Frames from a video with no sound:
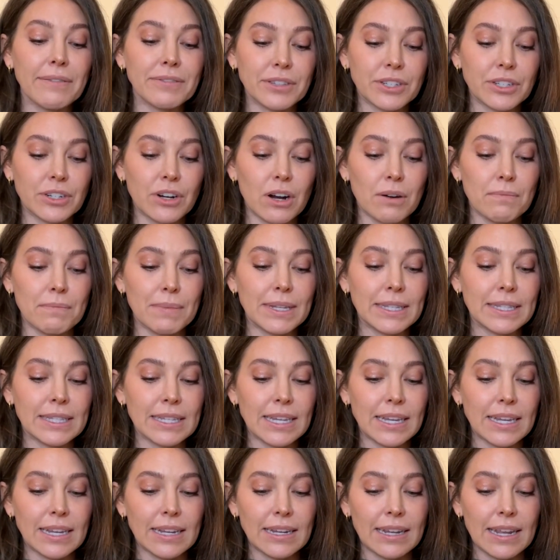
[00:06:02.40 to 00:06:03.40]
star
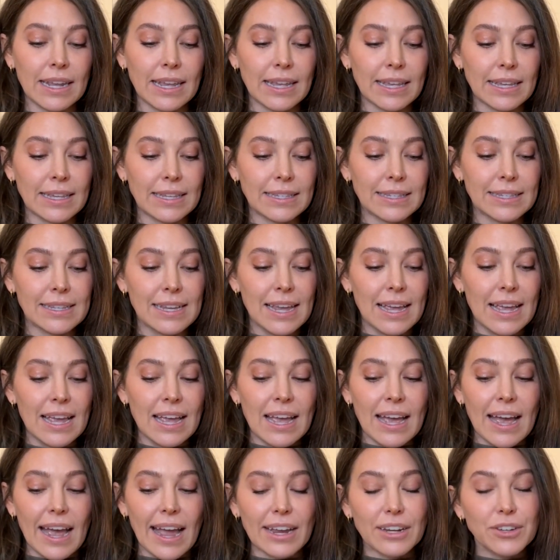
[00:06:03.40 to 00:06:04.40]
missing is
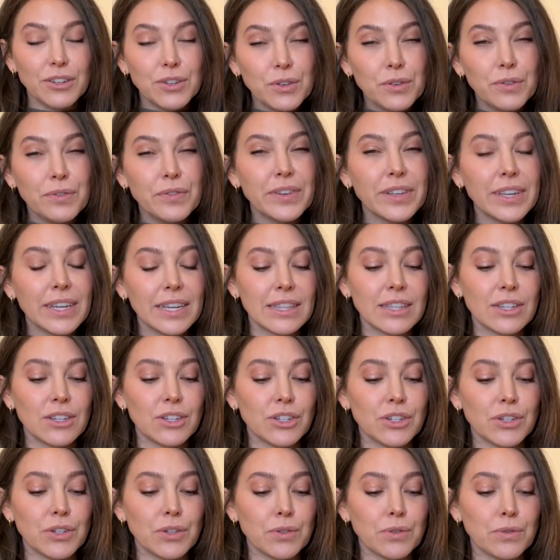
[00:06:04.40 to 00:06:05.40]
I do feel like these
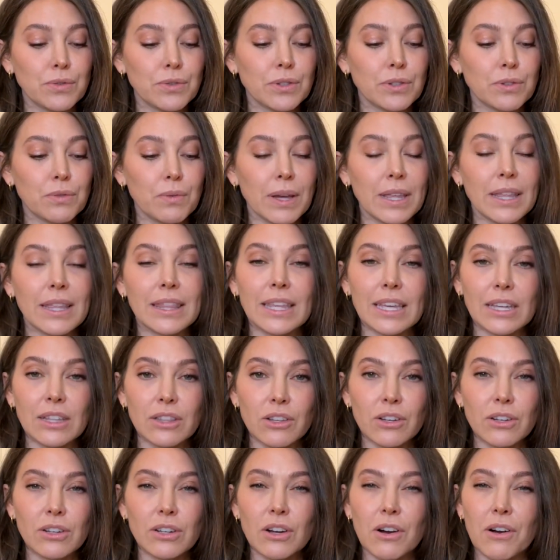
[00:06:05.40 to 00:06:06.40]
shoes, the way that they
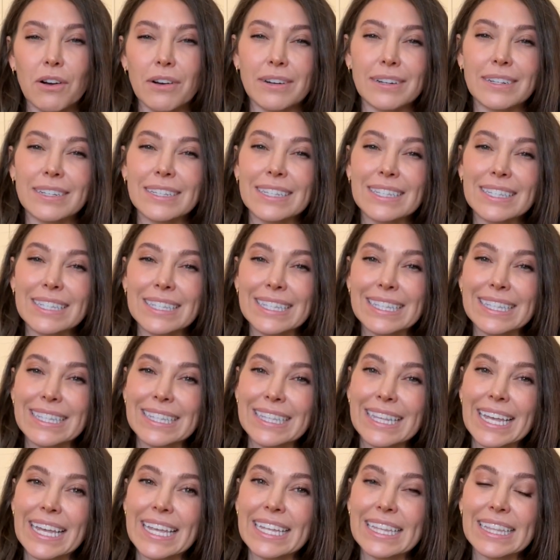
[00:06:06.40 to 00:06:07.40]
look, are
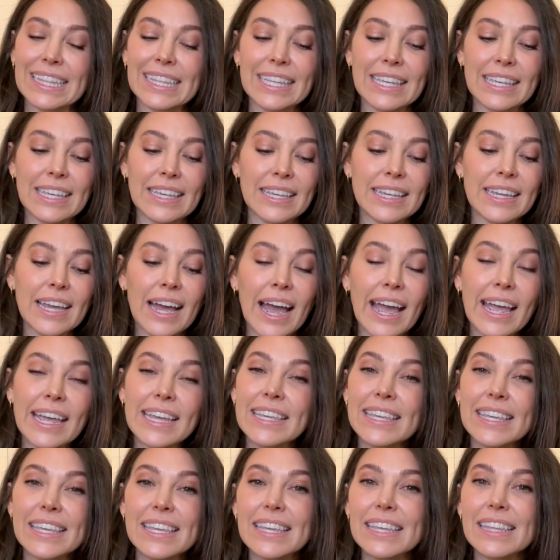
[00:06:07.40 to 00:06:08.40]
slightly
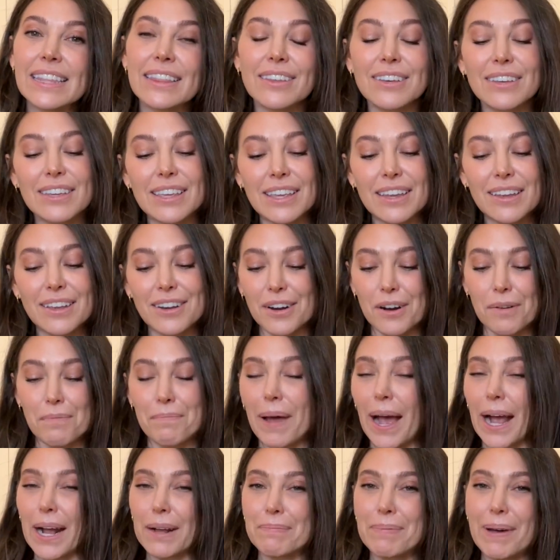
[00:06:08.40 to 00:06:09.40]
hikey looking or
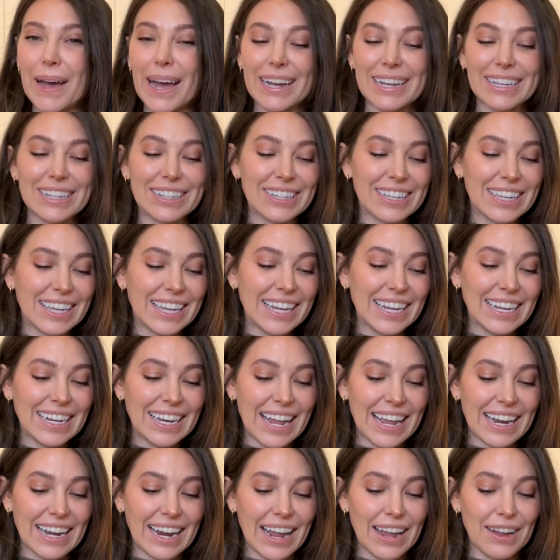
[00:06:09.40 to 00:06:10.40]
backpack looking,
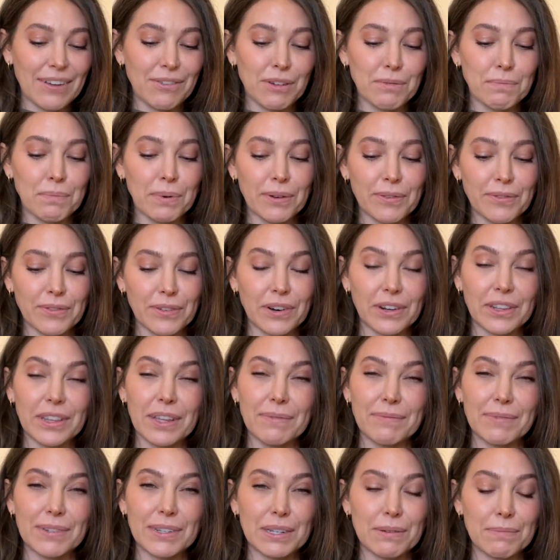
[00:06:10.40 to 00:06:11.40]
and I would prefer
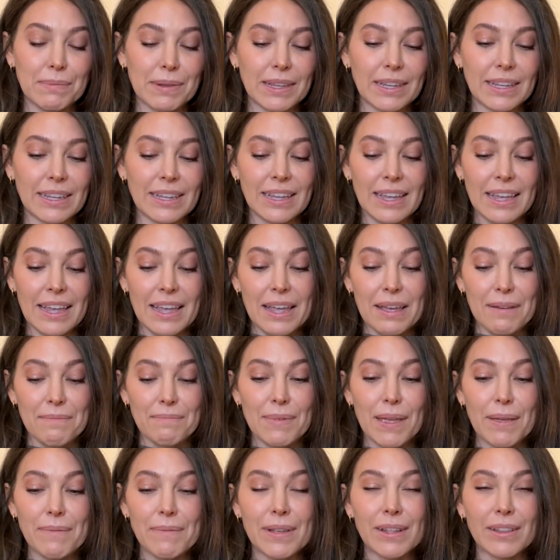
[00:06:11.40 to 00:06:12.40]
them to be
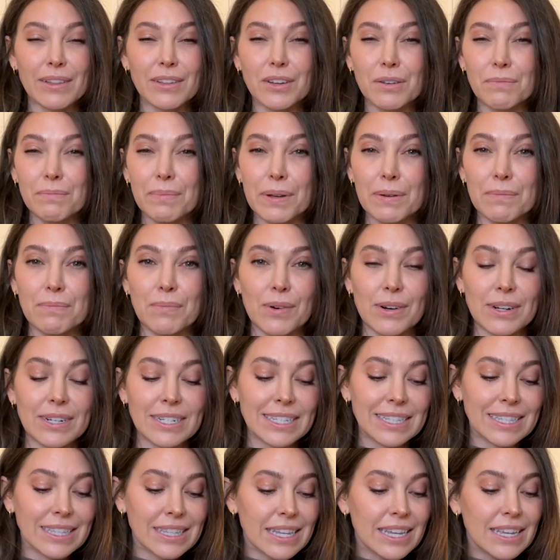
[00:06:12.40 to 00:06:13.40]
maybe a little bit more
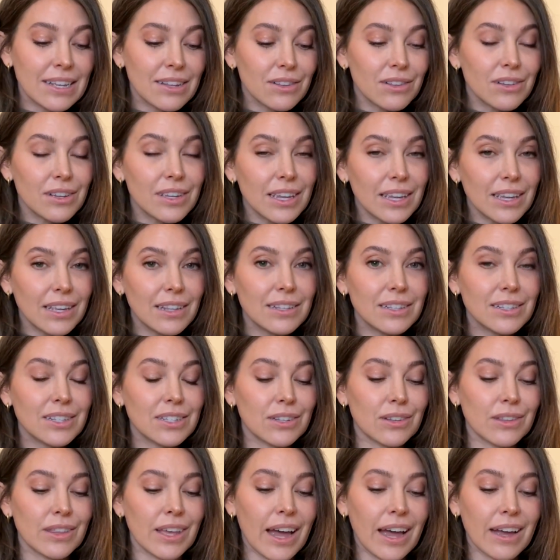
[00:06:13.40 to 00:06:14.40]
sleek looking.
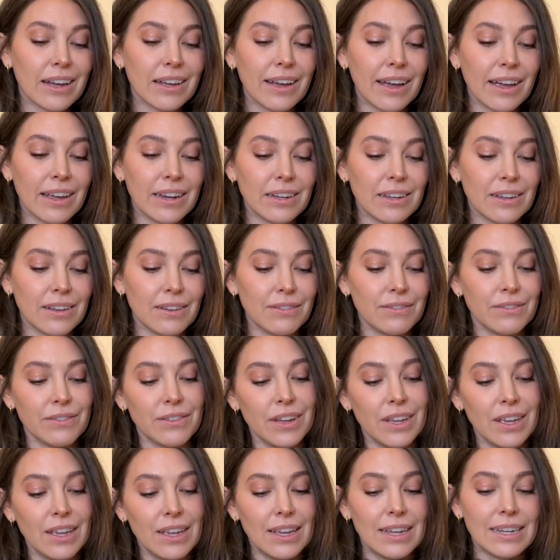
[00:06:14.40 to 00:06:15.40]
So that kind of
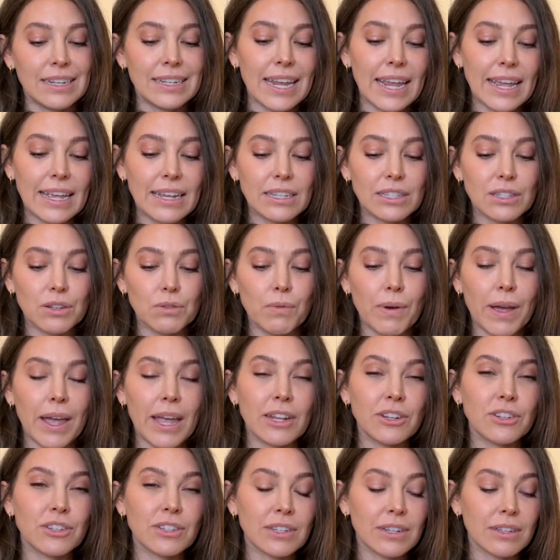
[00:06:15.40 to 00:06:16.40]
takes away
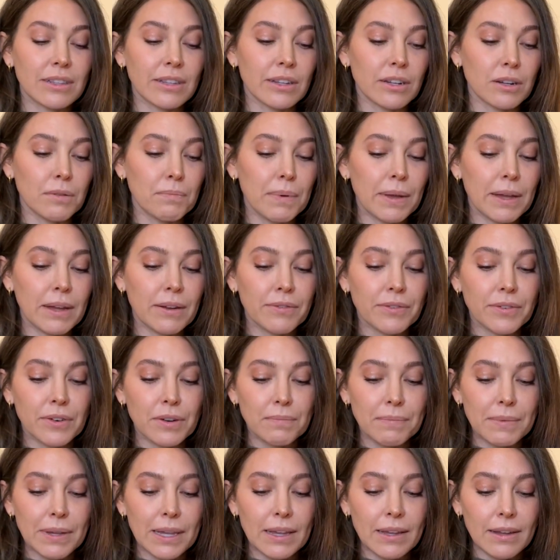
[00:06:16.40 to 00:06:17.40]
just a little bit for
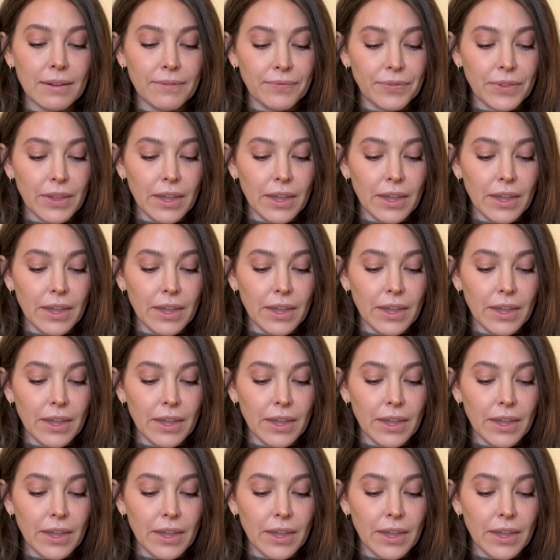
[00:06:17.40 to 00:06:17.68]
me.